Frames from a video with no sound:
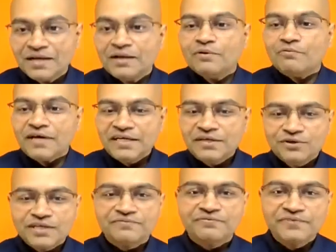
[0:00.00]
When you
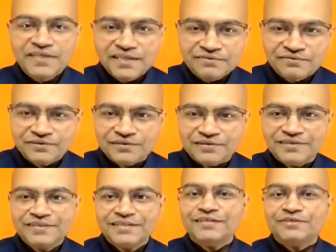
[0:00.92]
are fearful,
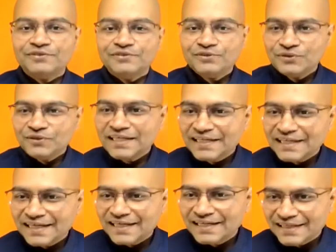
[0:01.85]
you
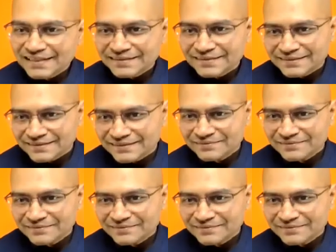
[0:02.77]
inhale less.